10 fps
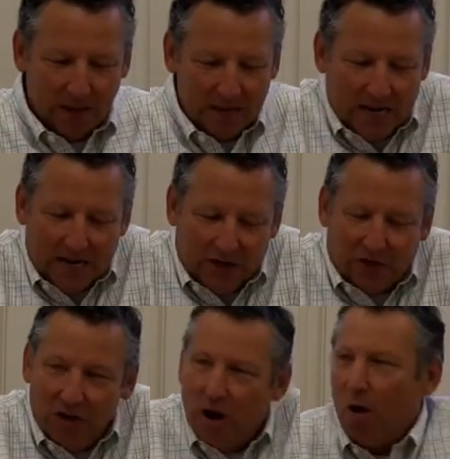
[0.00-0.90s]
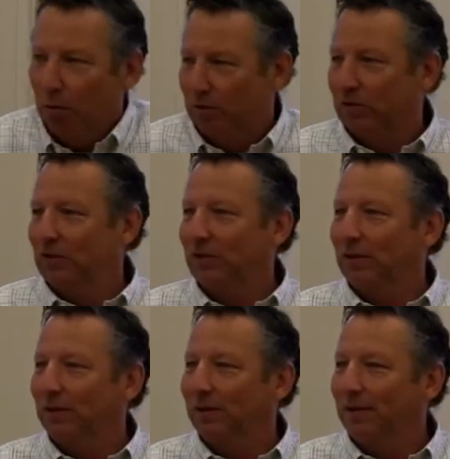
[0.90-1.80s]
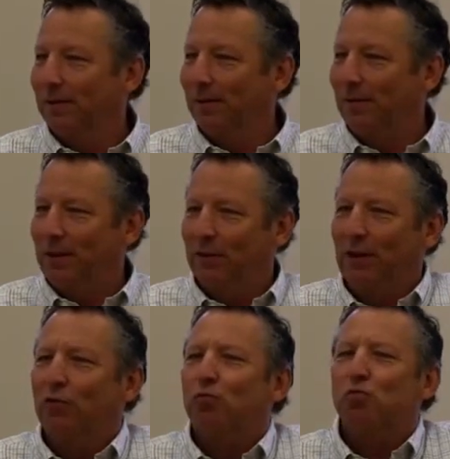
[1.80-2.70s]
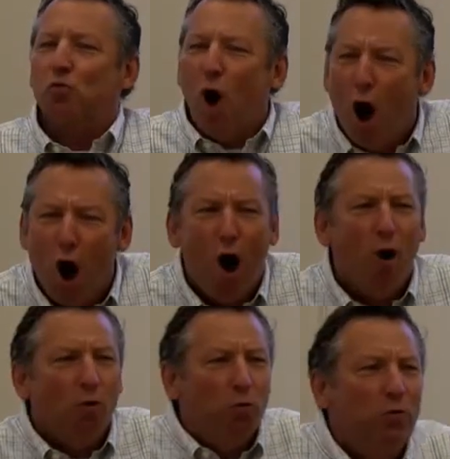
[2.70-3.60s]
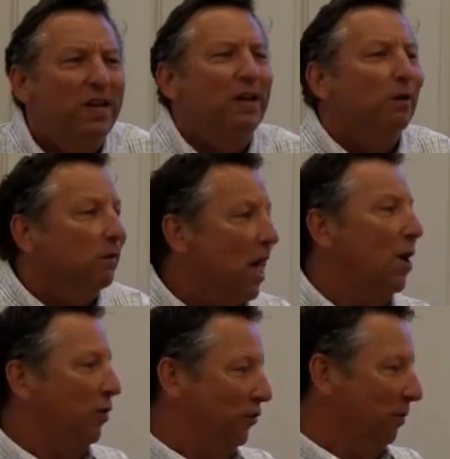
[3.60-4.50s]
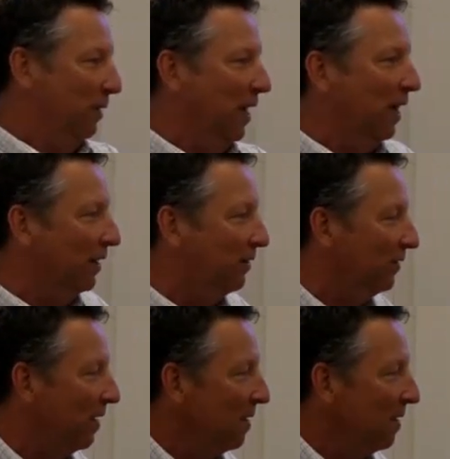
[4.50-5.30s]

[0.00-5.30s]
And then these notes, the, these raw, real letters from kids.